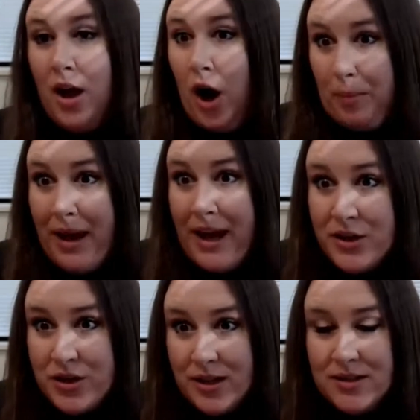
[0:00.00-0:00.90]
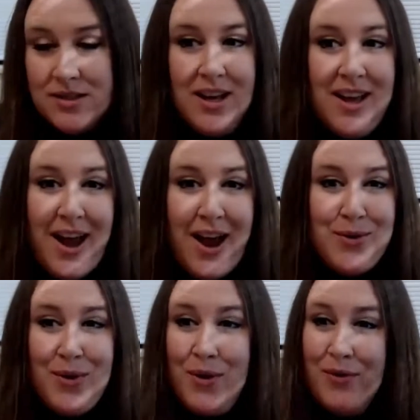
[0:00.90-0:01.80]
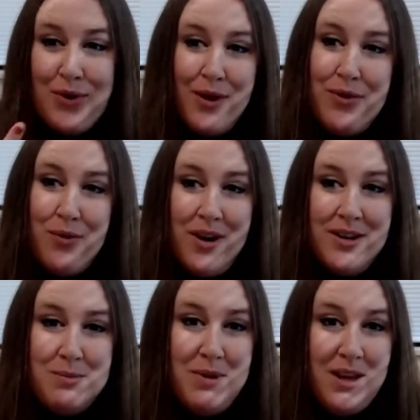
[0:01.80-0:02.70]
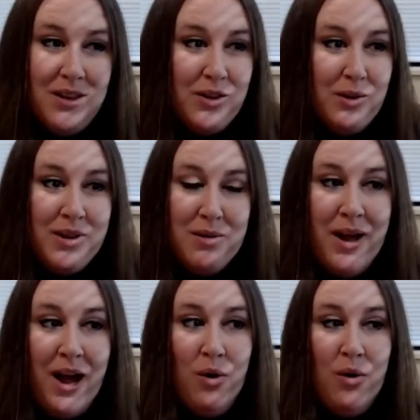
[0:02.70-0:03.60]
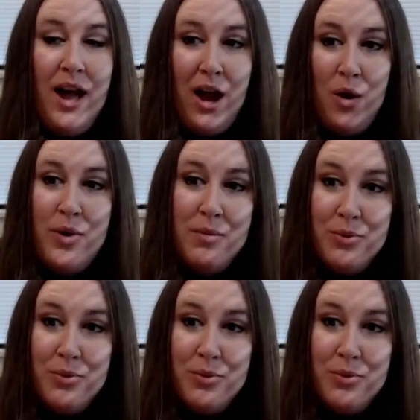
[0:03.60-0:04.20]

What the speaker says: our patients. I don't know if you want to speak a little bit about how we